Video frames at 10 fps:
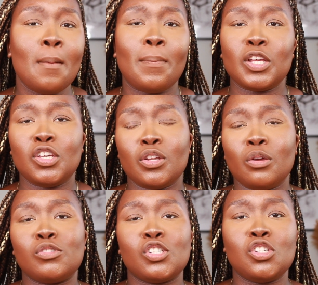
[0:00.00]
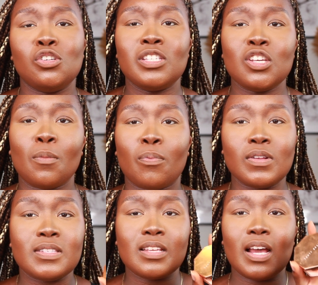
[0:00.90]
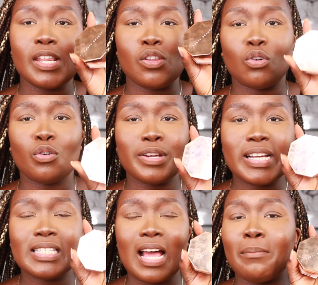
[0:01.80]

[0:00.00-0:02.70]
but you know, just using your bronzer in your crease.